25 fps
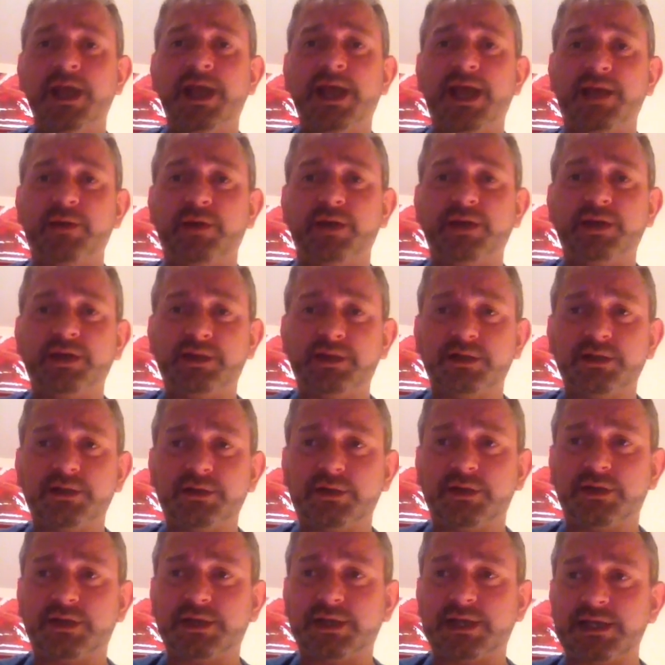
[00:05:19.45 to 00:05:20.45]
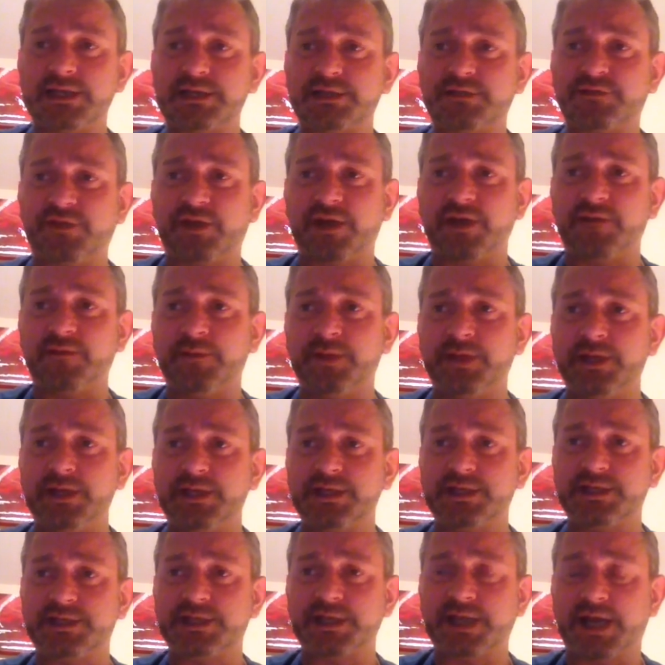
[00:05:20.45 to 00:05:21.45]
Anyway, look, that's 5
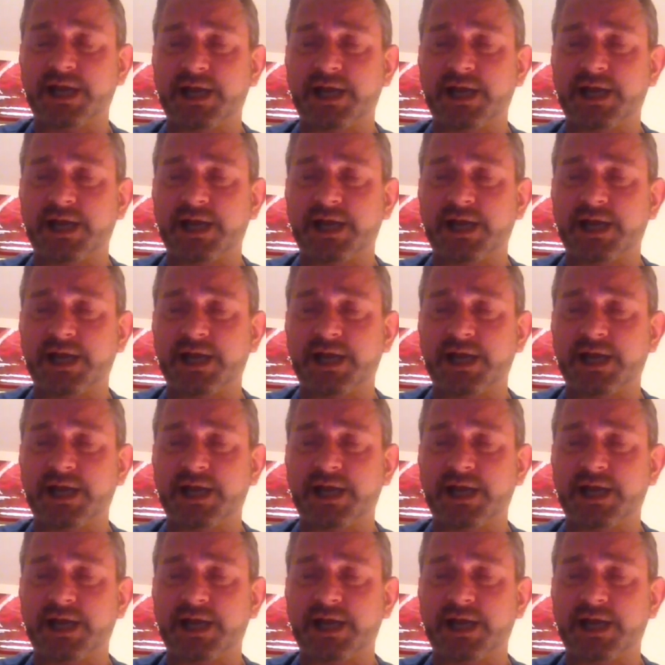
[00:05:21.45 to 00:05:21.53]
minutes.